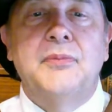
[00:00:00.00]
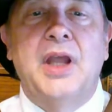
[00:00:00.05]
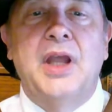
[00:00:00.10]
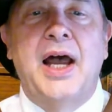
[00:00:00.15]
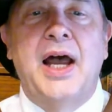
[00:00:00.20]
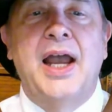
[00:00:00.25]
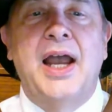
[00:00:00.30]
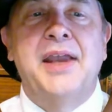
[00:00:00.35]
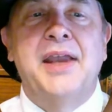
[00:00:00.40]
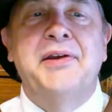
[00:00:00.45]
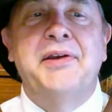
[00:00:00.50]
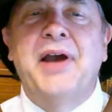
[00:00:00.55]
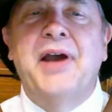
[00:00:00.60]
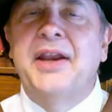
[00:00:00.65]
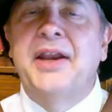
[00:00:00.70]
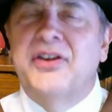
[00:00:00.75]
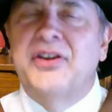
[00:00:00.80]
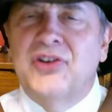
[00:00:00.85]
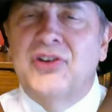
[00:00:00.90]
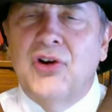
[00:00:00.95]
I
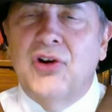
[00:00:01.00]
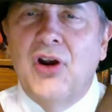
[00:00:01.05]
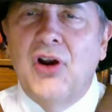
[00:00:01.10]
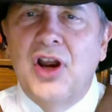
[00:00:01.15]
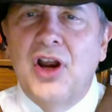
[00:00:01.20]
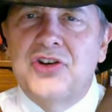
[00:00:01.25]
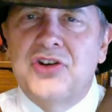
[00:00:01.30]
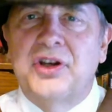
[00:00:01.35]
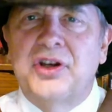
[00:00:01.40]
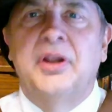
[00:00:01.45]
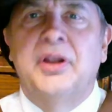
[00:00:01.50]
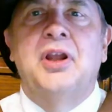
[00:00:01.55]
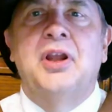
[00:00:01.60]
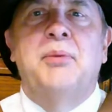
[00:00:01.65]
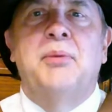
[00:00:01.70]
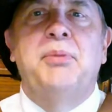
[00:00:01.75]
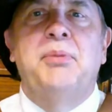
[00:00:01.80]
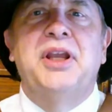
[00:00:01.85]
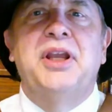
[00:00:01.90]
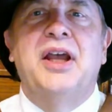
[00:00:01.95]
got discouraged
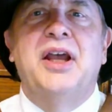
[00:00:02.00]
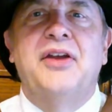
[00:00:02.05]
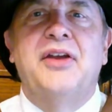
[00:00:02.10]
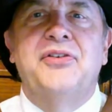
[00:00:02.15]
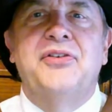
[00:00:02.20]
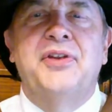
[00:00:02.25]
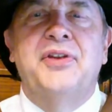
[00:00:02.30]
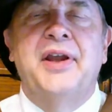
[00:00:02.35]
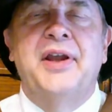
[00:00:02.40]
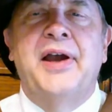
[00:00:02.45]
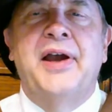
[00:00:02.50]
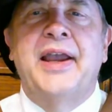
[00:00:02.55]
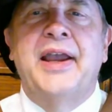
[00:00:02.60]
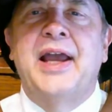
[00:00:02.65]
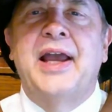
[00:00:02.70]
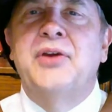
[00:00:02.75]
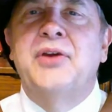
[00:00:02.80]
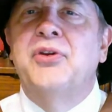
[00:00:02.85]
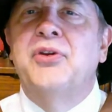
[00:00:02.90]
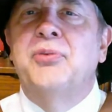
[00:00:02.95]
because the, I
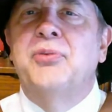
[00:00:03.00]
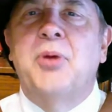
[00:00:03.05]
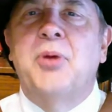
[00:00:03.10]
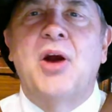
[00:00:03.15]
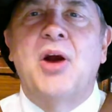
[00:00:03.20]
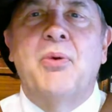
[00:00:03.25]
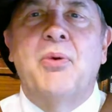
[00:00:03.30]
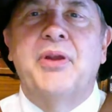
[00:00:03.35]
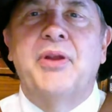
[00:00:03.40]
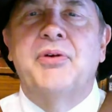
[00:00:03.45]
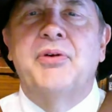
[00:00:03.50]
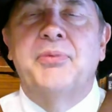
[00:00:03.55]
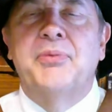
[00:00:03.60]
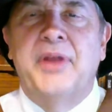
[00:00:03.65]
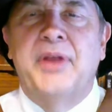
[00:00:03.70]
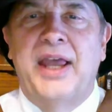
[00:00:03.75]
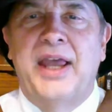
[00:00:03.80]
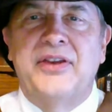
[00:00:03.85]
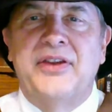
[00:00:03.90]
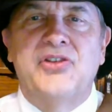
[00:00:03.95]
got into this part where they
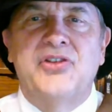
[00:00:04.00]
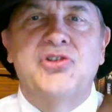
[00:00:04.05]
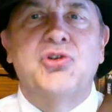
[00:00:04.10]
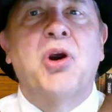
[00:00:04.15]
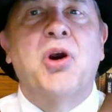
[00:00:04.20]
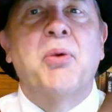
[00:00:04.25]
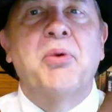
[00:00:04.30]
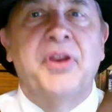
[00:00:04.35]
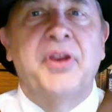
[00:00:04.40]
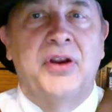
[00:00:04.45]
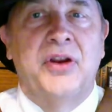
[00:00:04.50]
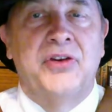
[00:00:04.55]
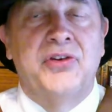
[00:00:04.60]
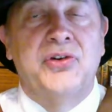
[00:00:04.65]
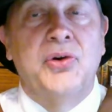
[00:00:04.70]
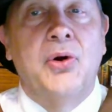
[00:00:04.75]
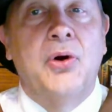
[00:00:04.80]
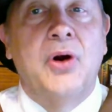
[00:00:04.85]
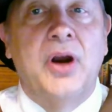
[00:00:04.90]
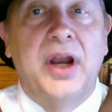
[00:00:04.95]
had this story within a
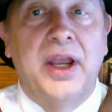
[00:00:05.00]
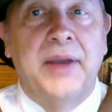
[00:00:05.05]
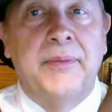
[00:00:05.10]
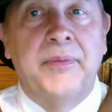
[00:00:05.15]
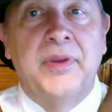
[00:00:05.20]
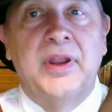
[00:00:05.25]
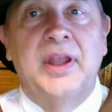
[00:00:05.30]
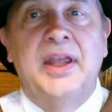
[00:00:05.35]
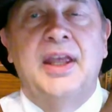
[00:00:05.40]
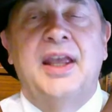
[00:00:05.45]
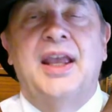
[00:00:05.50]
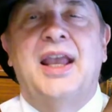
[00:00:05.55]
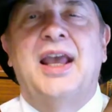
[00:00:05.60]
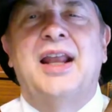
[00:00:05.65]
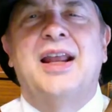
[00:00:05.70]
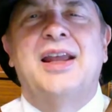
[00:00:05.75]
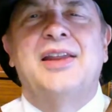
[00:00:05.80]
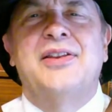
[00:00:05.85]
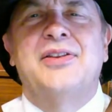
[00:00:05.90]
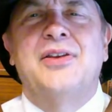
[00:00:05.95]
story, and
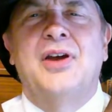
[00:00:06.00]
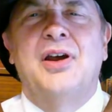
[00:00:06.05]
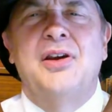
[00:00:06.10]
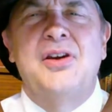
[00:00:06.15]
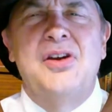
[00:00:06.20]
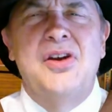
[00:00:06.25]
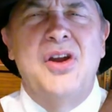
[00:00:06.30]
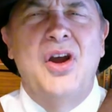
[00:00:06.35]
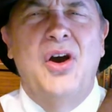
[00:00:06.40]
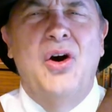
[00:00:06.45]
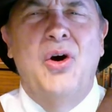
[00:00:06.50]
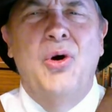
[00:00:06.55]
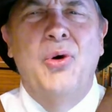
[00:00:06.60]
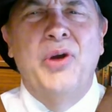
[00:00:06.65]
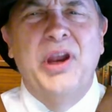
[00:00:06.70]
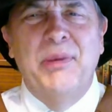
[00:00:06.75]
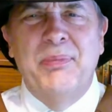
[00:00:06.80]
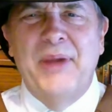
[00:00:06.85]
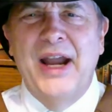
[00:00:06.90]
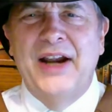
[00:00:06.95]
I thought, no,
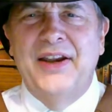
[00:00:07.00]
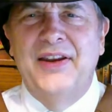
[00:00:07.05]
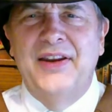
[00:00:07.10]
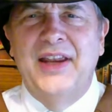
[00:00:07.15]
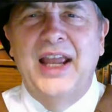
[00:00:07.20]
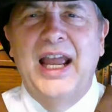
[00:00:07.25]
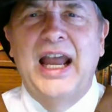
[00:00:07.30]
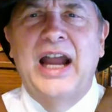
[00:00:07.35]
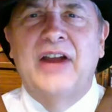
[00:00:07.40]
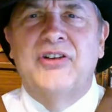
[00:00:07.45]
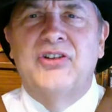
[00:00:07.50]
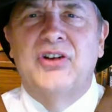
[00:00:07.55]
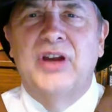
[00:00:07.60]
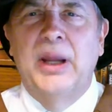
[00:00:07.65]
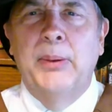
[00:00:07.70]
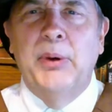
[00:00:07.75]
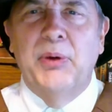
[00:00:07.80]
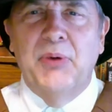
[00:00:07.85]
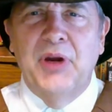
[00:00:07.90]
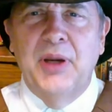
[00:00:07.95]
get back to the action. I
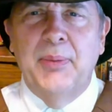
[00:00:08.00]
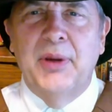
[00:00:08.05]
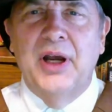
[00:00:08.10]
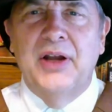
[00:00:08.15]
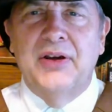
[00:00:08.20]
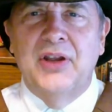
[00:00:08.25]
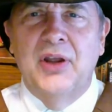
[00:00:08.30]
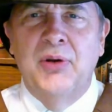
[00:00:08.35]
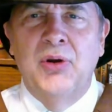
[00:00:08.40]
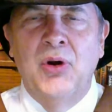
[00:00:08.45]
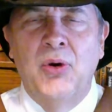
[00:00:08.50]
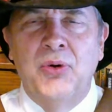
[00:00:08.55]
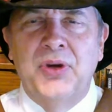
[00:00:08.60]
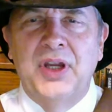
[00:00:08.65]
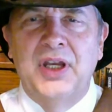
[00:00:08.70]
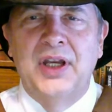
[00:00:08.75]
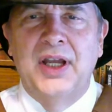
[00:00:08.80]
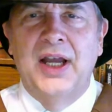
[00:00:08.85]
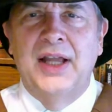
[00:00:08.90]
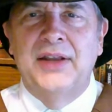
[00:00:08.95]
want to read about Quixote,
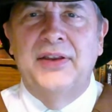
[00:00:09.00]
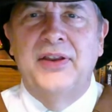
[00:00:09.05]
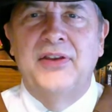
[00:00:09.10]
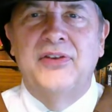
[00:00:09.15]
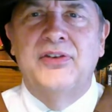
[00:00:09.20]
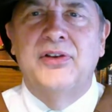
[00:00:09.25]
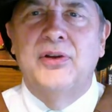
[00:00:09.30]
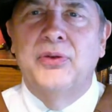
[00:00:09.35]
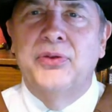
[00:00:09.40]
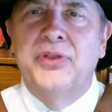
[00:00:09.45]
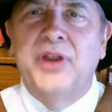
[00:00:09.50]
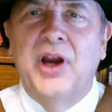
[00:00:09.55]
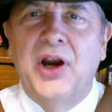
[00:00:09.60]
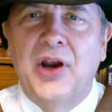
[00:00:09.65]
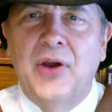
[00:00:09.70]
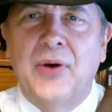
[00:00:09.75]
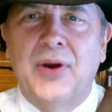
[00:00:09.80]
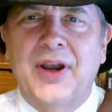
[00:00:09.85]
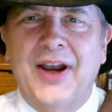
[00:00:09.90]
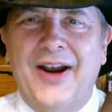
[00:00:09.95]
not this
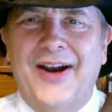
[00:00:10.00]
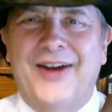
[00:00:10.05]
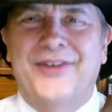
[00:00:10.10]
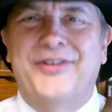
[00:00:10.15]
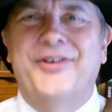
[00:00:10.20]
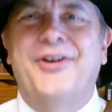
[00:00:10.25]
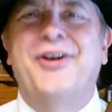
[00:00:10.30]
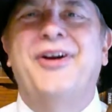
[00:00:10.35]
Lothario character.